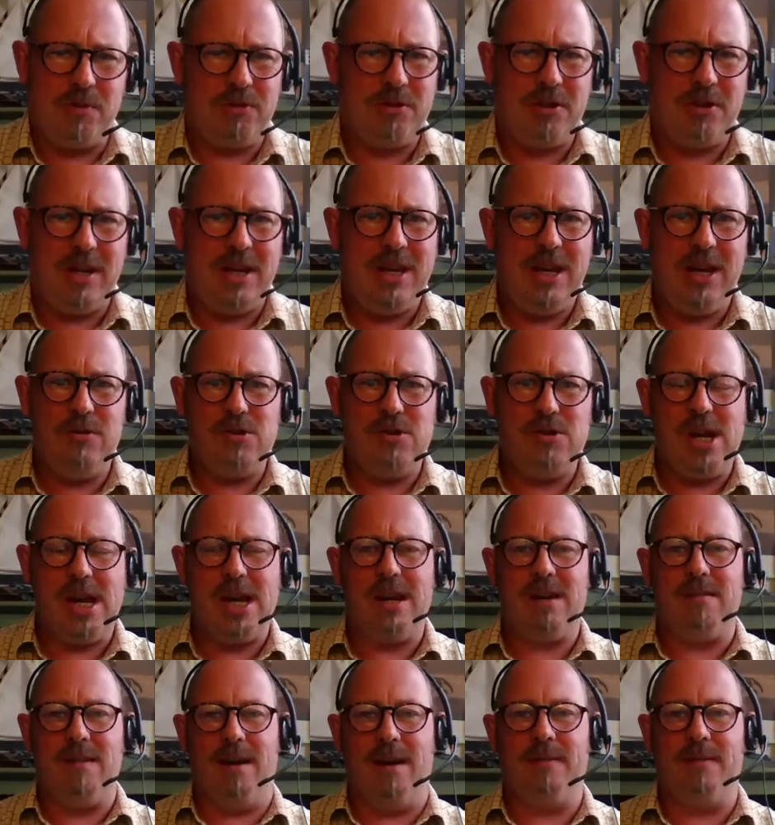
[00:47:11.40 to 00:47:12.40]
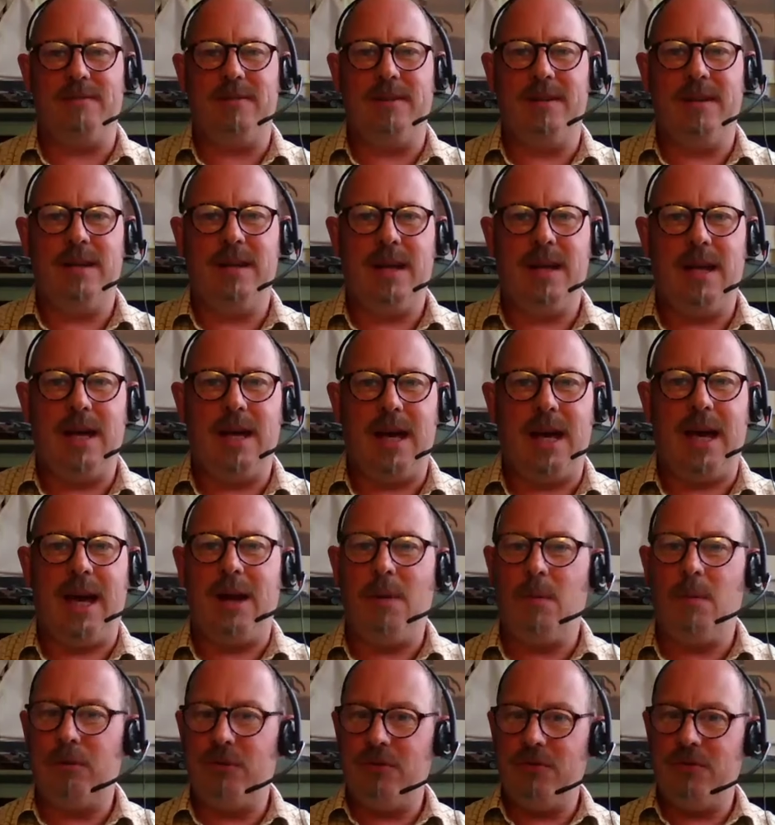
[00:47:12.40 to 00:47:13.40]
wasn't a huge aircraft,
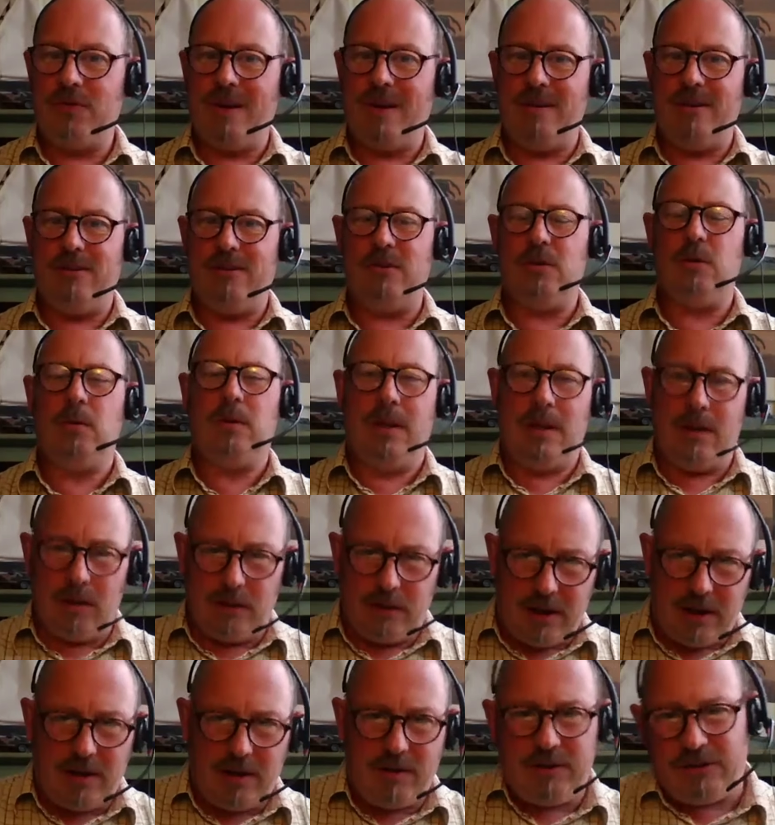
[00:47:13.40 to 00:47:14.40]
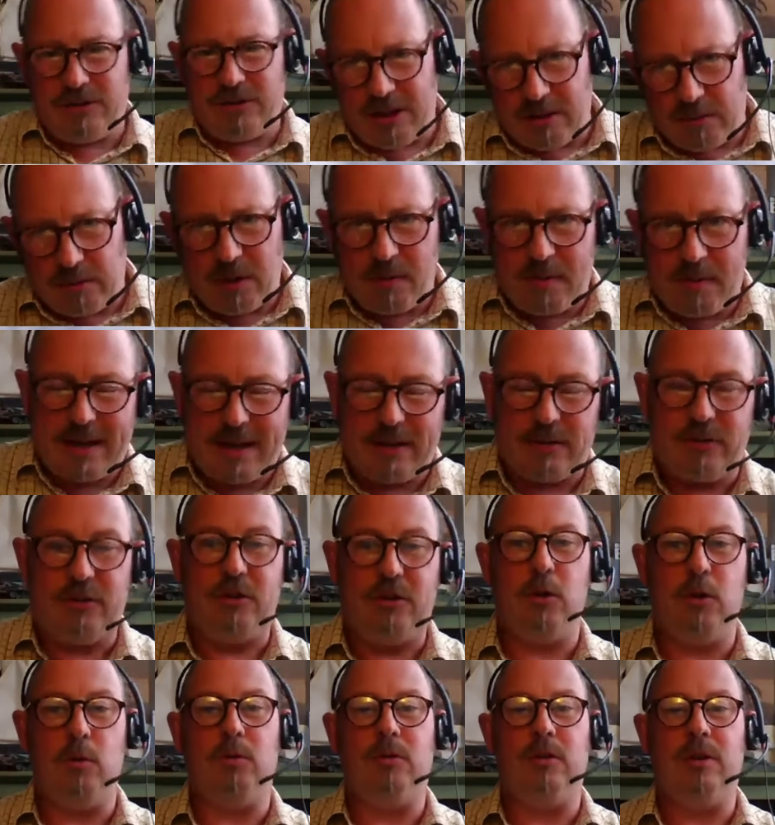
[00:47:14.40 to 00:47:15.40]
and it wasn't very tall. A lot, you know, you see them coming out
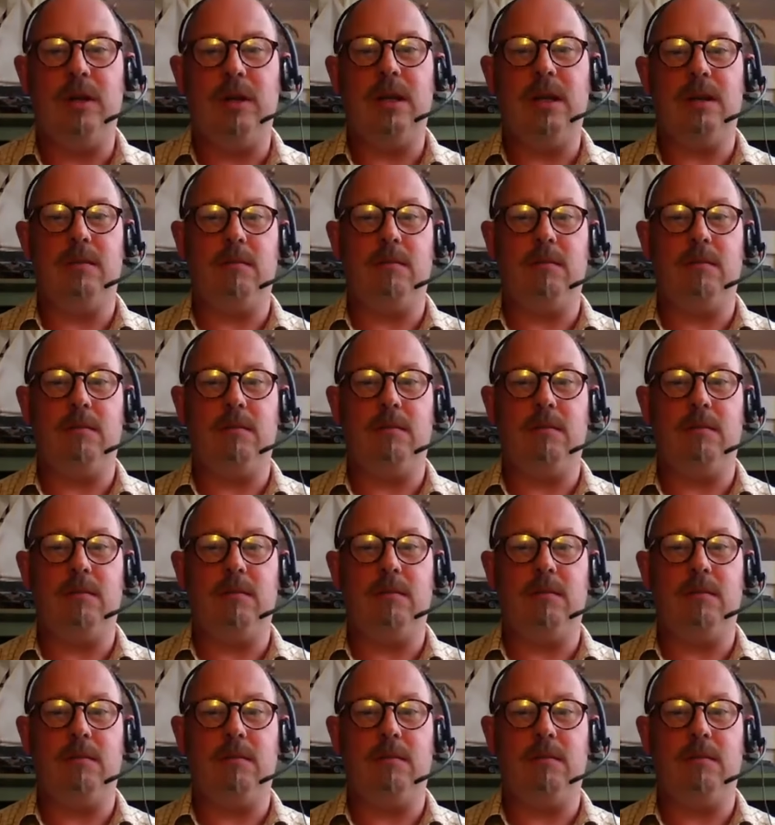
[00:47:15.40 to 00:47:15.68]
stooped.